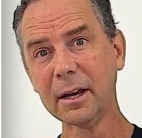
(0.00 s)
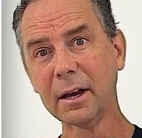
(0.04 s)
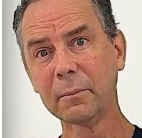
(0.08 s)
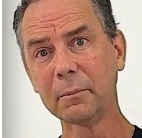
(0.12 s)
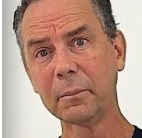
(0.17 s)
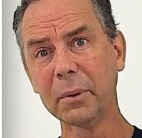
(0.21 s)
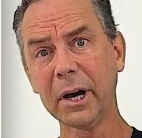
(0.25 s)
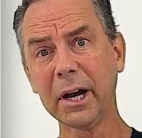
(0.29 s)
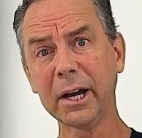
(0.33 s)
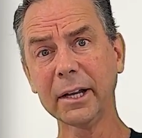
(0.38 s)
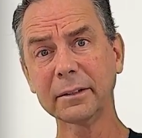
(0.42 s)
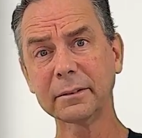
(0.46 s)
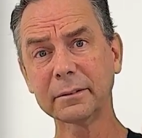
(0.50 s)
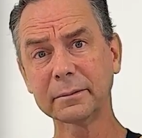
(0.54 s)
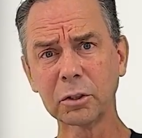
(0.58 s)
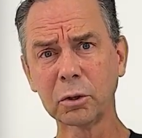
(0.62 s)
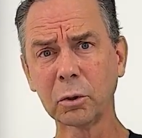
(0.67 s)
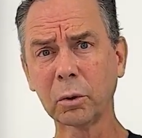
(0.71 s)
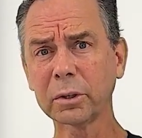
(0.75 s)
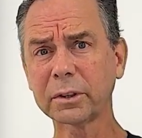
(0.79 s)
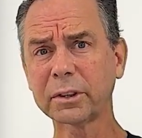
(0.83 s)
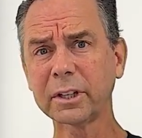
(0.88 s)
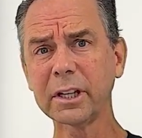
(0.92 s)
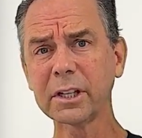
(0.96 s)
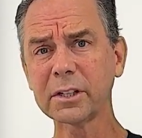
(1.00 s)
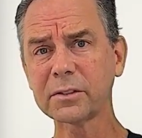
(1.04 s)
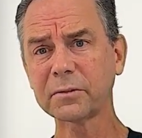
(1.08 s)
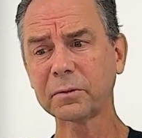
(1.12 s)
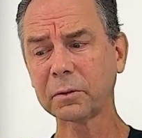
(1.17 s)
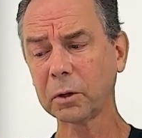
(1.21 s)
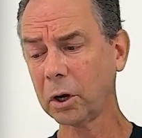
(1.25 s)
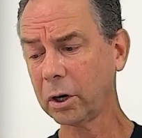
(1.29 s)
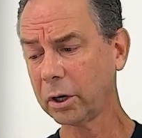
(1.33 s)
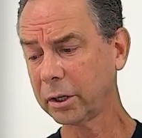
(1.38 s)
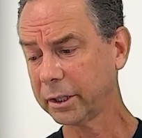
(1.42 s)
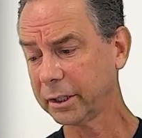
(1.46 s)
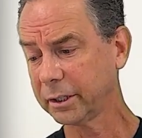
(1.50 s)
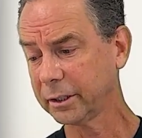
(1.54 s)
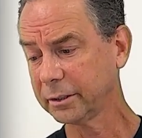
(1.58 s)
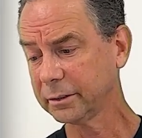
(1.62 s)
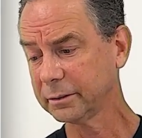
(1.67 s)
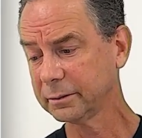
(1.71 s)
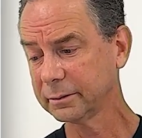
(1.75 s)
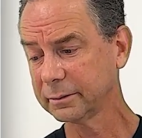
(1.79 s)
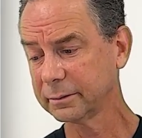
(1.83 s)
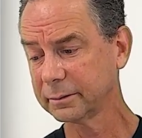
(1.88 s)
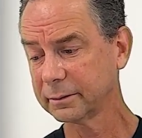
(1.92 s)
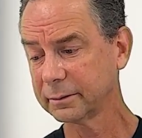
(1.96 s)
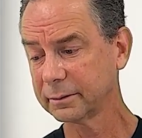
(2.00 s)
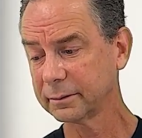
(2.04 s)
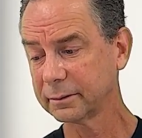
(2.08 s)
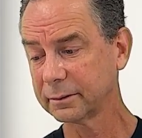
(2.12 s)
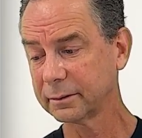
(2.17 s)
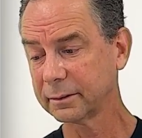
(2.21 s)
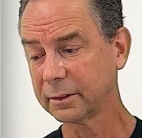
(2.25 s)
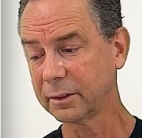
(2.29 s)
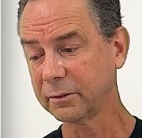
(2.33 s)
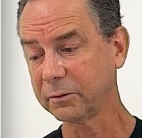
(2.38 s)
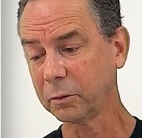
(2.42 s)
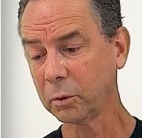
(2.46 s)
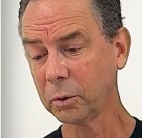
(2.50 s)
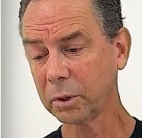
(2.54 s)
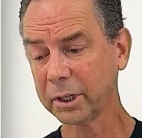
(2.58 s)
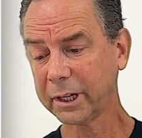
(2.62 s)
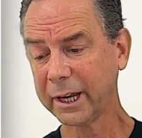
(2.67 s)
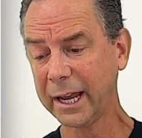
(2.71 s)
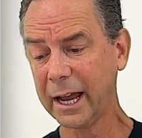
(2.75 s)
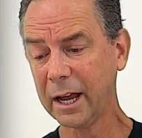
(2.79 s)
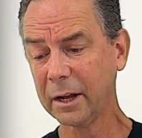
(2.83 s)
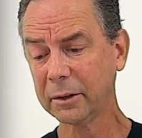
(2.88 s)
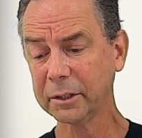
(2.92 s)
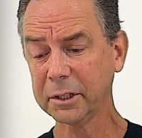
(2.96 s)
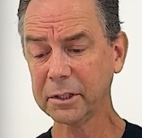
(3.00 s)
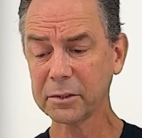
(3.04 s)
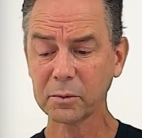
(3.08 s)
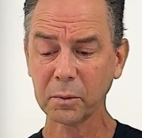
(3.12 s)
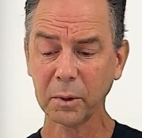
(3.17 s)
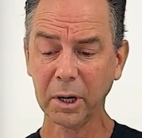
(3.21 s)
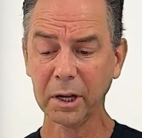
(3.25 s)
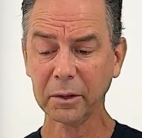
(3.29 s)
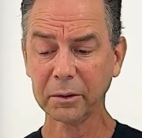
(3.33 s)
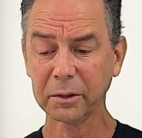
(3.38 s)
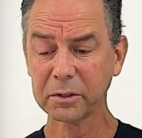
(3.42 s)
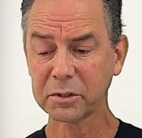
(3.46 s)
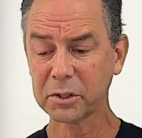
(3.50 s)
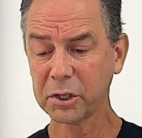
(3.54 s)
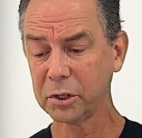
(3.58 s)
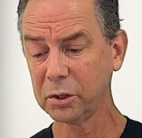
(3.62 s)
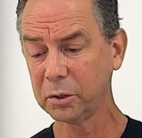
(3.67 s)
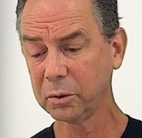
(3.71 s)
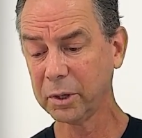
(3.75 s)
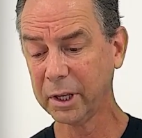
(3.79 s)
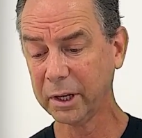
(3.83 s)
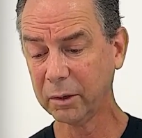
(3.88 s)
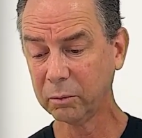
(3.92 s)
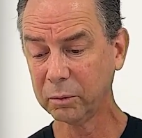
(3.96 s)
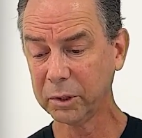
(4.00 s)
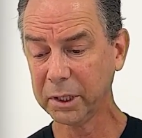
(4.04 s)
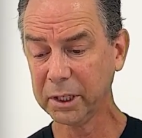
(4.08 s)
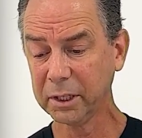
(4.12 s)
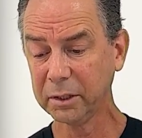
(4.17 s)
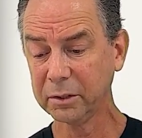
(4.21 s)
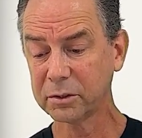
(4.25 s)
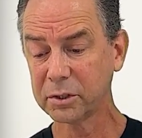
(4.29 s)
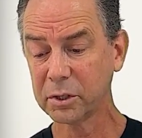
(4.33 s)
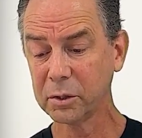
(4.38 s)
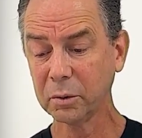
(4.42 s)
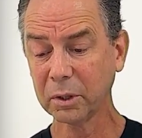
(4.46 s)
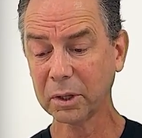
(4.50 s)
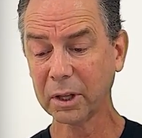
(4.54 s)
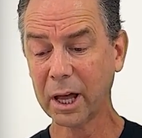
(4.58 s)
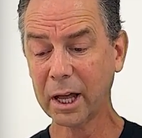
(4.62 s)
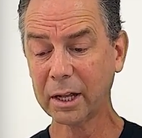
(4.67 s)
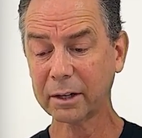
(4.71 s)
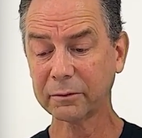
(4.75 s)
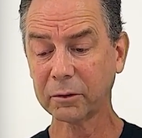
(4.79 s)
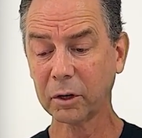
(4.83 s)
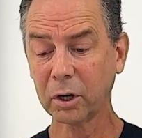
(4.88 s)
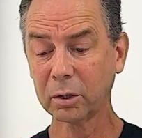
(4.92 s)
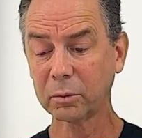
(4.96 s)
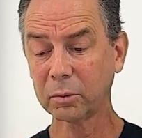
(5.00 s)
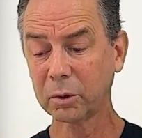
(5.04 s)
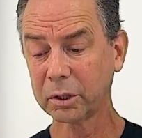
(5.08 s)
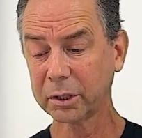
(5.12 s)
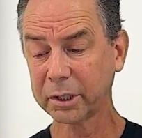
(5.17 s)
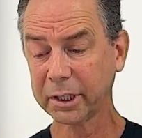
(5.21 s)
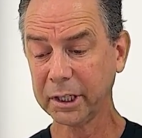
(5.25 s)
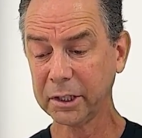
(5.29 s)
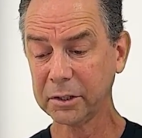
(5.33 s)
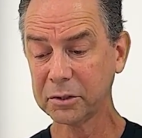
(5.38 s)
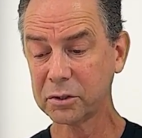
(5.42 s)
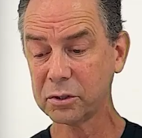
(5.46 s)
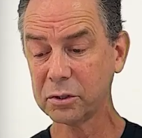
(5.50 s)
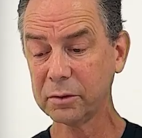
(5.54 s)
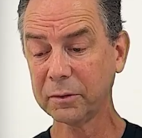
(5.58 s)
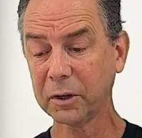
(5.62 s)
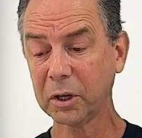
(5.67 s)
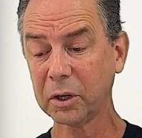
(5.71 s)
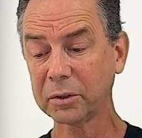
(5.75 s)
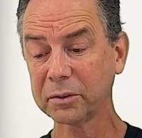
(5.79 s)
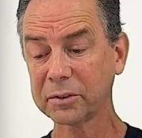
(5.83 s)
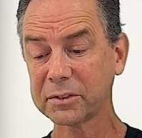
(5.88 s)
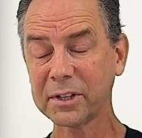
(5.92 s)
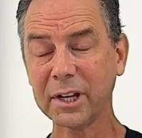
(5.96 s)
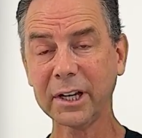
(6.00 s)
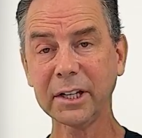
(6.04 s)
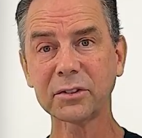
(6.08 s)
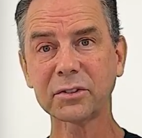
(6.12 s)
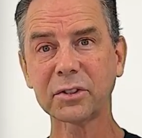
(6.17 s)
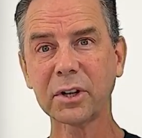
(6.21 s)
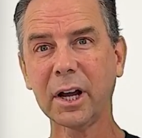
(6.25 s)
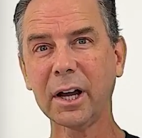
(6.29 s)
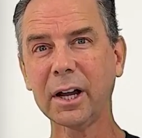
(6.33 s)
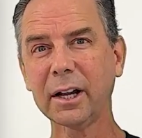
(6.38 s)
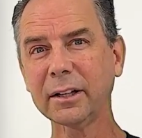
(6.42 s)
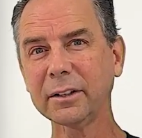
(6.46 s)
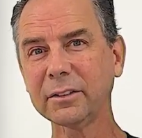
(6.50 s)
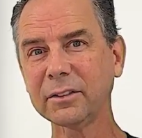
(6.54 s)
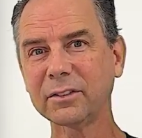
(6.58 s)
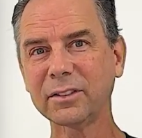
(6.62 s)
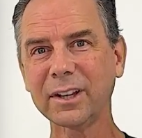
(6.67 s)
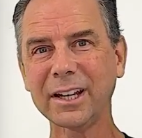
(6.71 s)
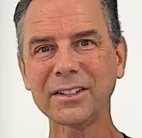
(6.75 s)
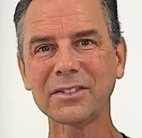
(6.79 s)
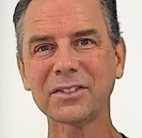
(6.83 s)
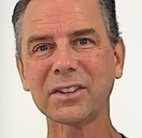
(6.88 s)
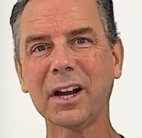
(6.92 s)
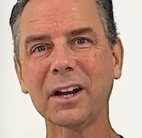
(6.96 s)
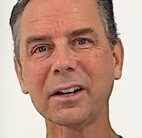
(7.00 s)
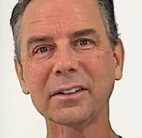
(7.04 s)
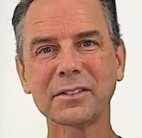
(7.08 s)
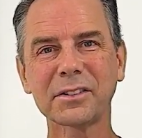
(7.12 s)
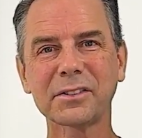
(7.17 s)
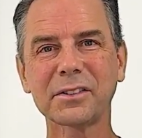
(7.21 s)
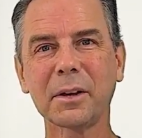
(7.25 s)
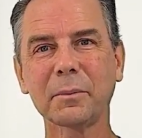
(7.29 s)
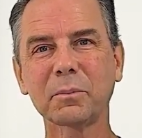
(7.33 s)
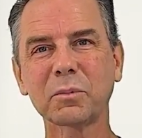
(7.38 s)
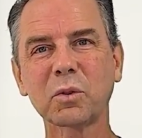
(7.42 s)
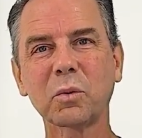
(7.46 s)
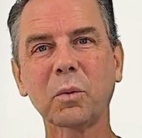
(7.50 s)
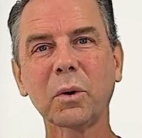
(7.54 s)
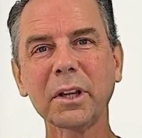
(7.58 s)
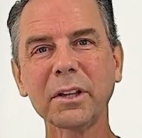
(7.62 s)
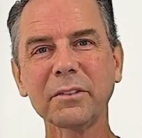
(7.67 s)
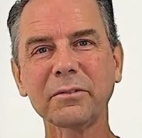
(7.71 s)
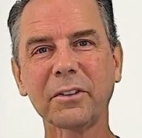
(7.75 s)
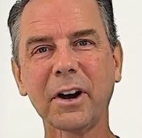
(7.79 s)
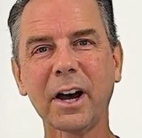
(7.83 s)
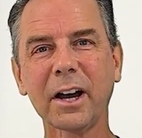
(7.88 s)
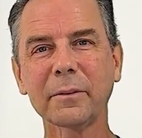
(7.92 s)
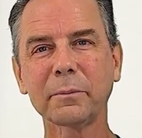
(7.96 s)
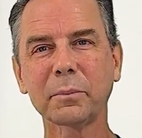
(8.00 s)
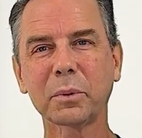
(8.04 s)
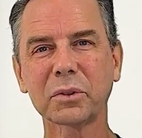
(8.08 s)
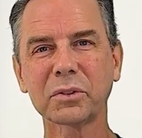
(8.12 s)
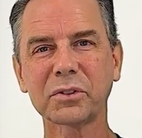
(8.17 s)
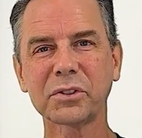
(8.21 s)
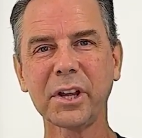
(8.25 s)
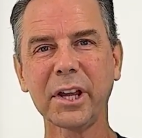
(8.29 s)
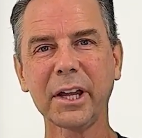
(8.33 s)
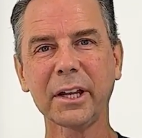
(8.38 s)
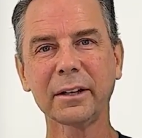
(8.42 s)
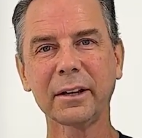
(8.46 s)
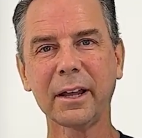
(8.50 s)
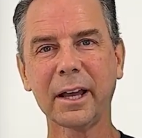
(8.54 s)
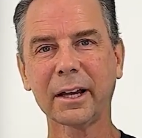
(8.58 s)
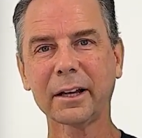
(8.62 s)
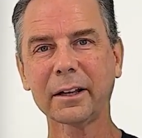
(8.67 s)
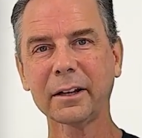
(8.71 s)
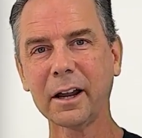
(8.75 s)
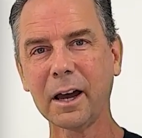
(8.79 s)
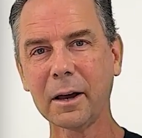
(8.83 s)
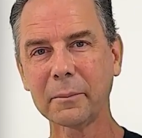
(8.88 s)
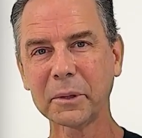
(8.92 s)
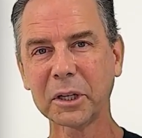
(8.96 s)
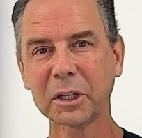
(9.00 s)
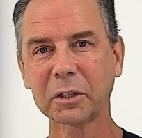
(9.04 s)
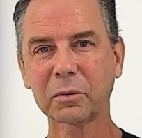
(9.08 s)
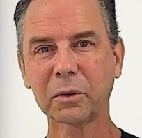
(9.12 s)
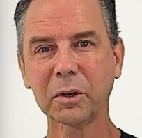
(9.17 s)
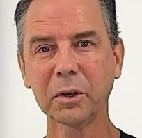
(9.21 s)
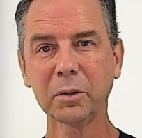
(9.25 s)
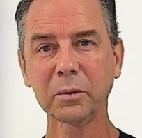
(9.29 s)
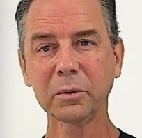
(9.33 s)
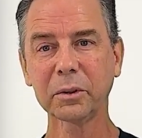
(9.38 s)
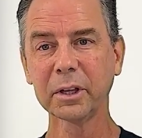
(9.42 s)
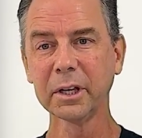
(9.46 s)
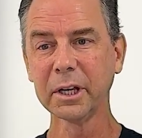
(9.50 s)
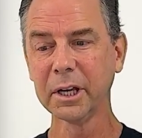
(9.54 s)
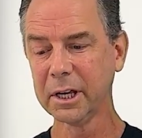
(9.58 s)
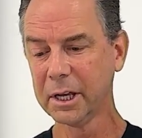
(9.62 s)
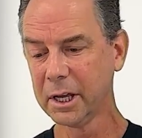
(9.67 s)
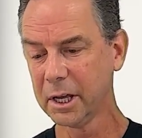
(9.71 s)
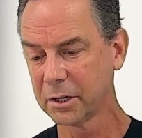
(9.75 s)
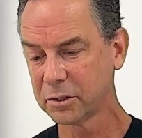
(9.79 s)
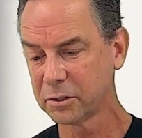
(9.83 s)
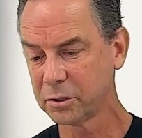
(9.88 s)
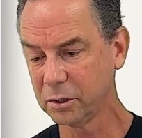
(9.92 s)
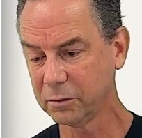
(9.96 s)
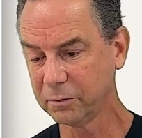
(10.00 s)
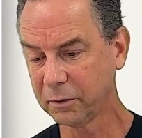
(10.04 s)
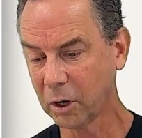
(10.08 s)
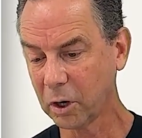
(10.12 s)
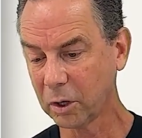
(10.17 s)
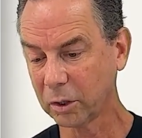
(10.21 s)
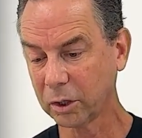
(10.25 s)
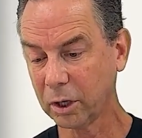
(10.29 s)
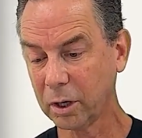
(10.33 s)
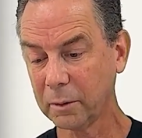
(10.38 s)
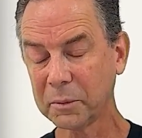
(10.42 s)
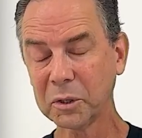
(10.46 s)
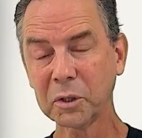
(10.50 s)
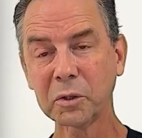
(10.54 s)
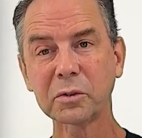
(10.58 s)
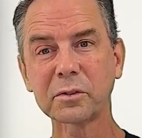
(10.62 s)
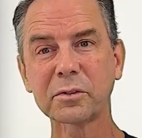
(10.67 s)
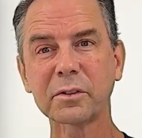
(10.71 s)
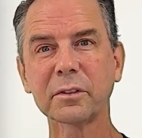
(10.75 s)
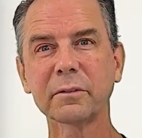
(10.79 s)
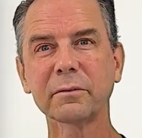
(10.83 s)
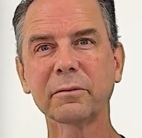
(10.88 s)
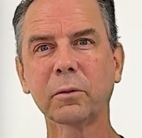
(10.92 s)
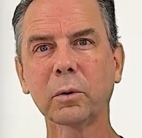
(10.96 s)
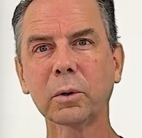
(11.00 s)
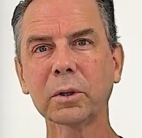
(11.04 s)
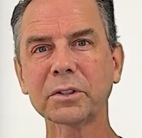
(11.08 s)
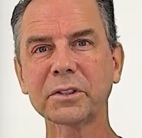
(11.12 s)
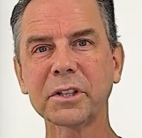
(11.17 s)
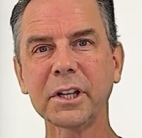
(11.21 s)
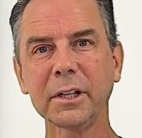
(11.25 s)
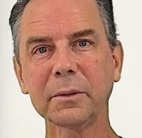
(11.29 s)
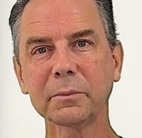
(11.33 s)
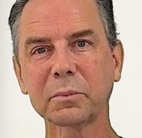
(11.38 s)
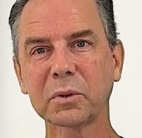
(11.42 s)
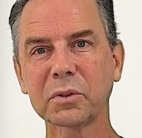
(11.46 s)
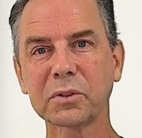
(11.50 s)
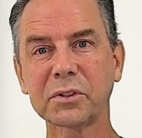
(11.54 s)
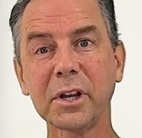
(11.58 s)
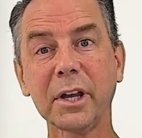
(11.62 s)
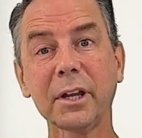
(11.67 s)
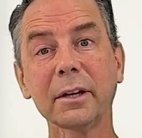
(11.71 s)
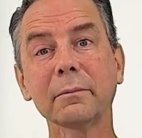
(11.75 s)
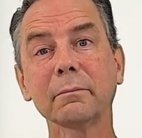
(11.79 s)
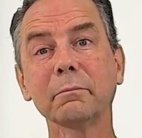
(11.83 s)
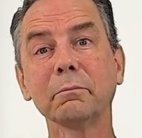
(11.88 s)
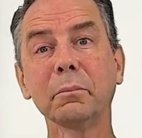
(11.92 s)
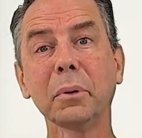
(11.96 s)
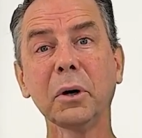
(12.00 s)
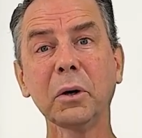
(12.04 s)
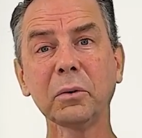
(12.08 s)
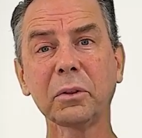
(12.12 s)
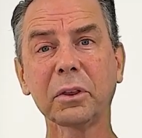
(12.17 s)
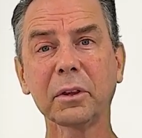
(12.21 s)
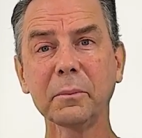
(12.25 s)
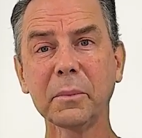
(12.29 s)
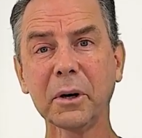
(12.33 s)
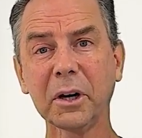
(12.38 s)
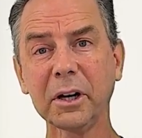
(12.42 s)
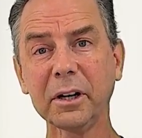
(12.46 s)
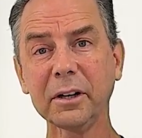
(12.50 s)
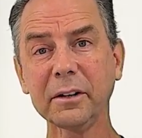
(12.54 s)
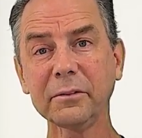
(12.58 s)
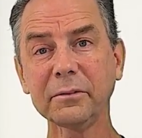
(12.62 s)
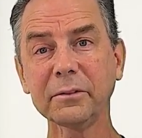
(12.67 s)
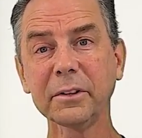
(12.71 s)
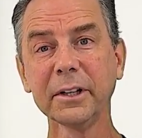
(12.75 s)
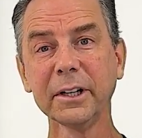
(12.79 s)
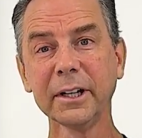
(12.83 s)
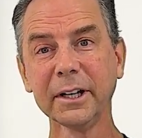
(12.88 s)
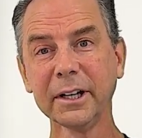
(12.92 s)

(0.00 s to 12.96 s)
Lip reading: But Northeast Florida, the 4 counties, well, the 2 that we do a lot of our work in, Duval and St. Johns. St. Johns is up 25% economic growth. Duval almost 14%, both above